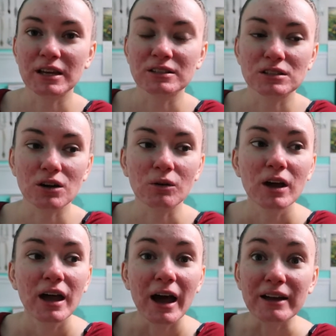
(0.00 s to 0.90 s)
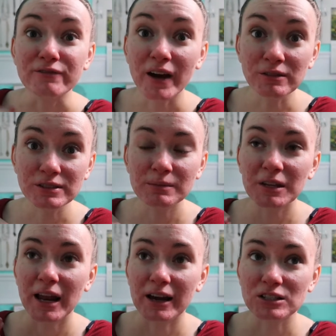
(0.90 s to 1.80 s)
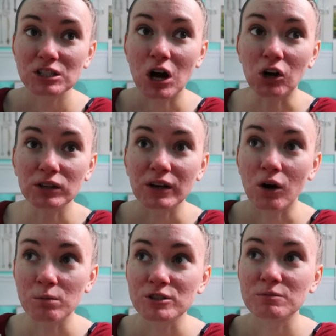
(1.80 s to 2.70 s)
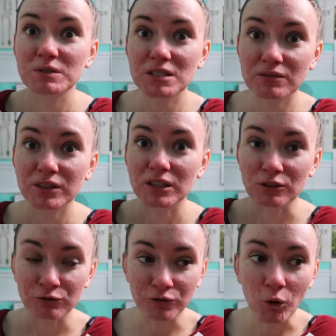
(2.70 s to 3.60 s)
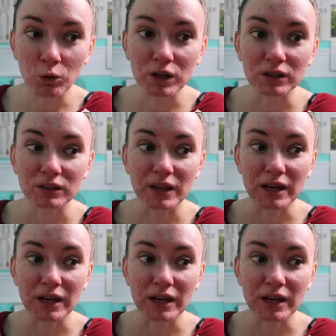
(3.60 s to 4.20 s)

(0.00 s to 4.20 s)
And so I found some that actually are like almost specifically for